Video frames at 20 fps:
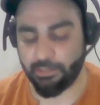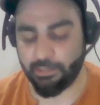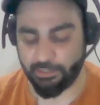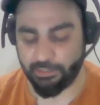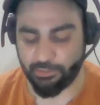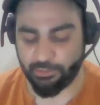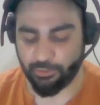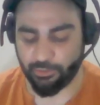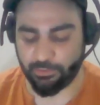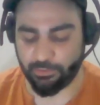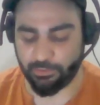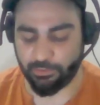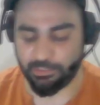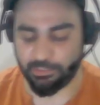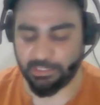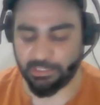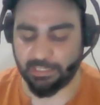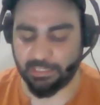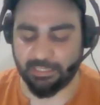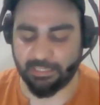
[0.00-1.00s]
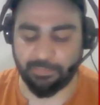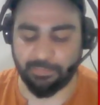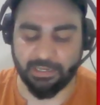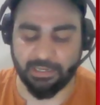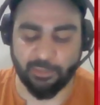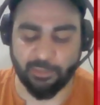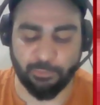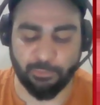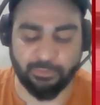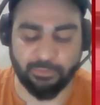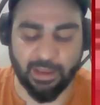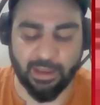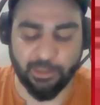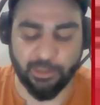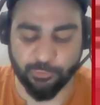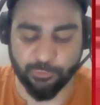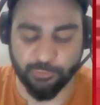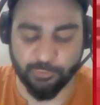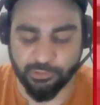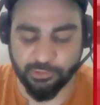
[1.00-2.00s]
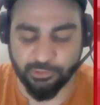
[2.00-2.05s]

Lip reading: So these are nothing but giving me values.